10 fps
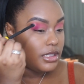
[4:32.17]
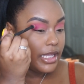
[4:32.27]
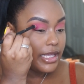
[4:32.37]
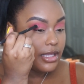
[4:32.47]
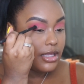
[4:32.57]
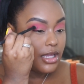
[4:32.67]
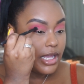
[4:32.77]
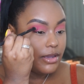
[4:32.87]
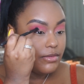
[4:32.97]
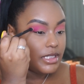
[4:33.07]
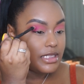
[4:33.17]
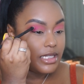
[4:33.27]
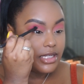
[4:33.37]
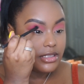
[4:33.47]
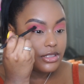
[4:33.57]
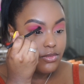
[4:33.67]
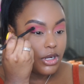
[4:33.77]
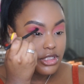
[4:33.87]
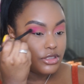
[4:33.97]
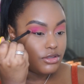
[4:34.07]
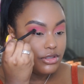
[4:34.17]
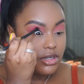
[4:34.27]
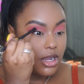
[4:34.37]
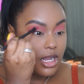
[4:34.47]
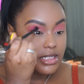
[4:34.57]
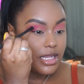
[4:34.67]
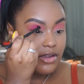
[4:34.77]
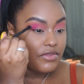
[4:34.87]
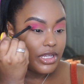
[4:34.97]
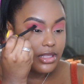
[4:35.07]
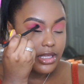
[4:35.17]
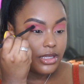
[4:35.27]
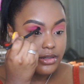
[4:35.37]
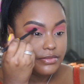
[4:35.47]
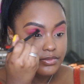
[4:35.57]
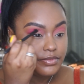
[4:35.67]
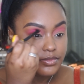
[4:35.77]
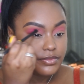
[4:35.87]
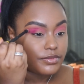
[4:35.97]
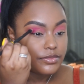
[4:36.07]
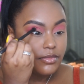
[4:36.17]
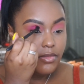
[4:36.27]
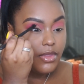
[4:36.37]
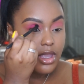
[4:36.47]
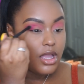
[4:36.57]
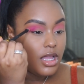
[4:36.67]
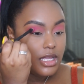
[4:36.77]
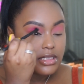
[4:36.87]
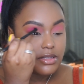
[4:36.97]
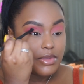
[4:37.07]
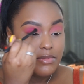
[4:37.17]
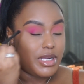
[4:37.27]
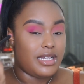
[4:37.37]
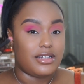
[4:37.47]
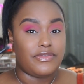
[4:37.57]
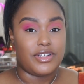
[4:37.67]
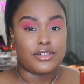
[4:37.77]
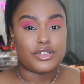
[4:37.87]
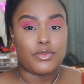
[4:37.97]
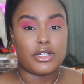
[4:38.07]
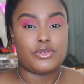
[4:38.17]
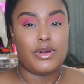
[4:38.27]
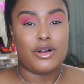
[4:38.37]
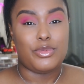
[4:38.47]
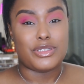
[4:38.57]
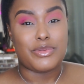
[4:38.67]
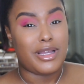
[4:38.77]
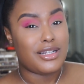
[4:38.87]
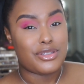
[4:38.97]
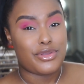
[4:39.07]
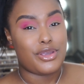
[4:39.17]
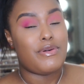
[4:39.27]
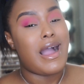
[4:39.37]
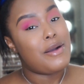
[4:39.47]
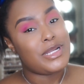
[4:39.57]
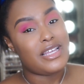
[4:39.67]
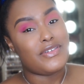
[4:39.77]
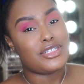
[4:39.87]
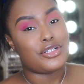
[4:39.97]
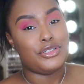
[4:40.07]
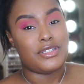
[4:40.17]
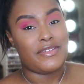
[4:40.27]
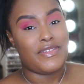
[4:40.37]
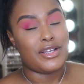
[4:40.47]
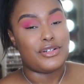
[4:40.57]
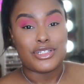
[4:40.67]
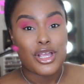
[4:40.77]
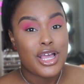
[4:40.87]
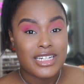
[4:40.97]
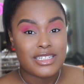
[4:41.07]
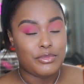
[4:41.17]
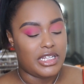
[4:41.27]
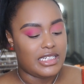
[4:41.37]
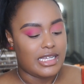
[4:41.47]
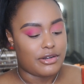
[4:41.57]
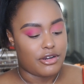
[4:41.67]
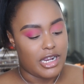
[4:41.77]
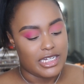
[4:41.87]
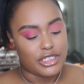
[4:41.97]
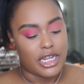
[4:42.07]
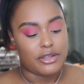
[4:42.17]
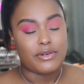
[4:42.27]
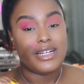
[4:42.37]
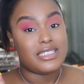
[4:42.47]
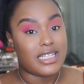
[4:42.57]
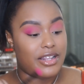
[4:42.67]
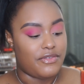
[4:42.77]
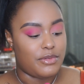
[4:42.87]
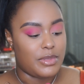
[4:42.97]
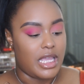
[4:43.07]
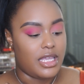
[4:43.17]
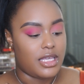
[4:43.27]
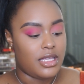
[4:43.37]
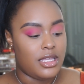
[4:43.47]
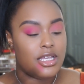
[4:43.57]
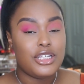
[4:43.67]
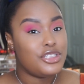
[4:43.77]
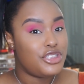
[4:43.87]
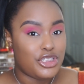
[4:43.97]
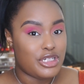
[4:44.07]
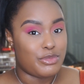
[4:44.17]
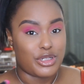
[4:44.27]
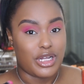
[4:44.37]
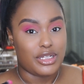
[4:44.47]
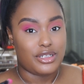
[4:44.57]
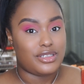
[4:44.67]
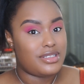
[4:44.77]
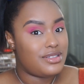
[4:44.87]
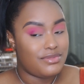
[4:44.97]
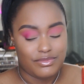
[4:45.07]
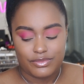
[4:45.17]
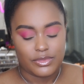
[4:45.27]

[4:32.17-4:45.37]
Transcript: Like I always say, swatches are not everything. Something might not finger swatch well, but to be honest with you, how many of us are using fingers to blend out our eyeshadow, aside from like shimmer colors?